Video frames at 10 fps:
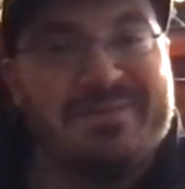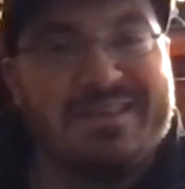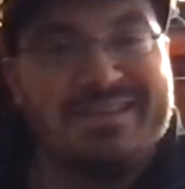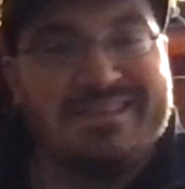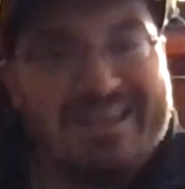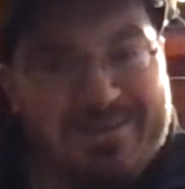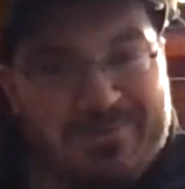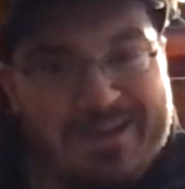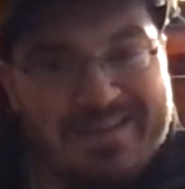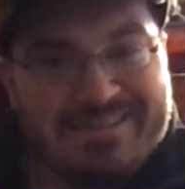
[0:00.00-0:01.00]
in the
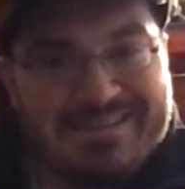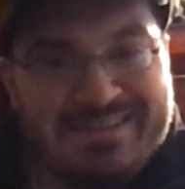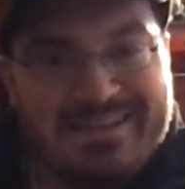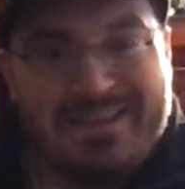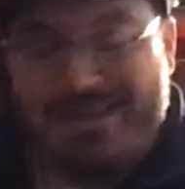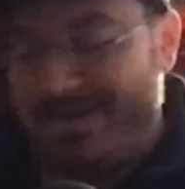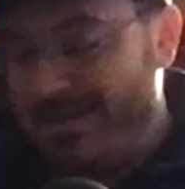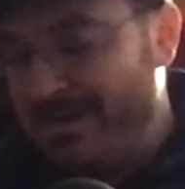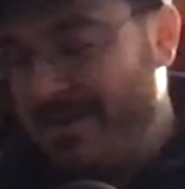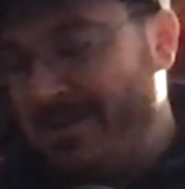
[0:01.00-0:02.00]
sequence,
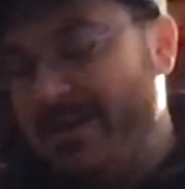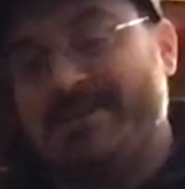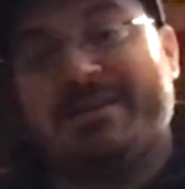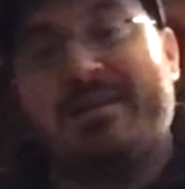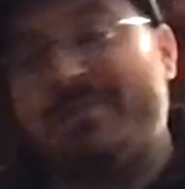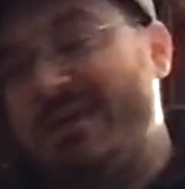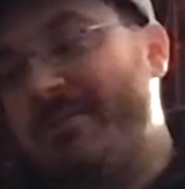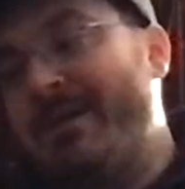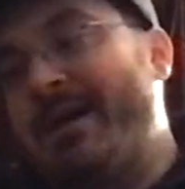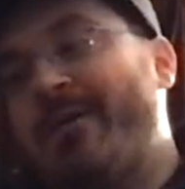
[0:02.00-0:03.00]
it's going to be
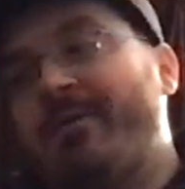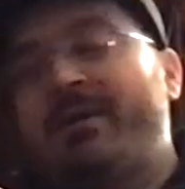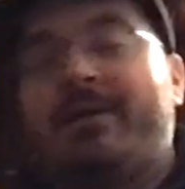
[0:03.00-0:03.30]
about